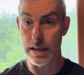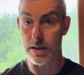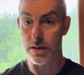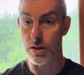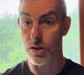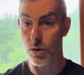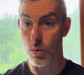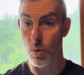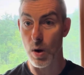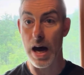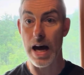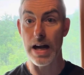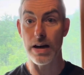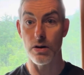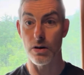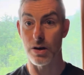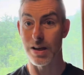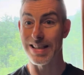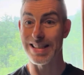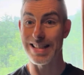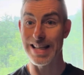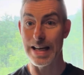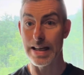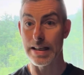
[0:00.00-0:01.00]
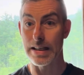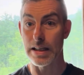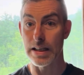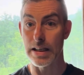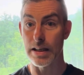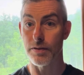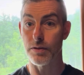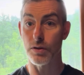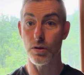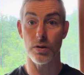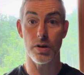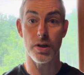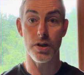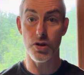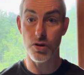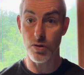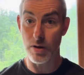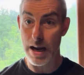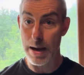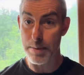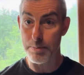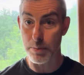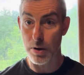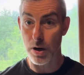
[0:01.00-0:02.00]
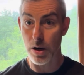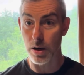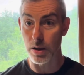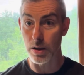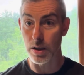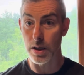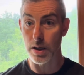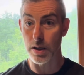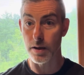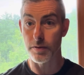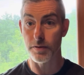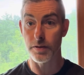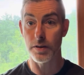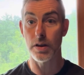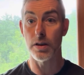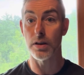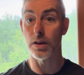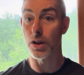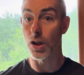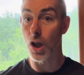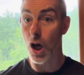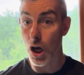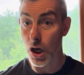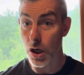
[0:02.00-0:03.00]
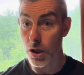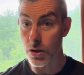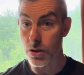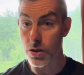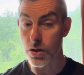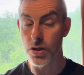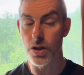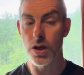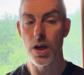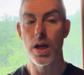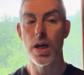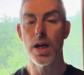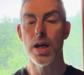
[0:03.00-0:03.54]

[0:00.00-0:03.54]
a squat or a deadlift or a trap bar lift, lunge,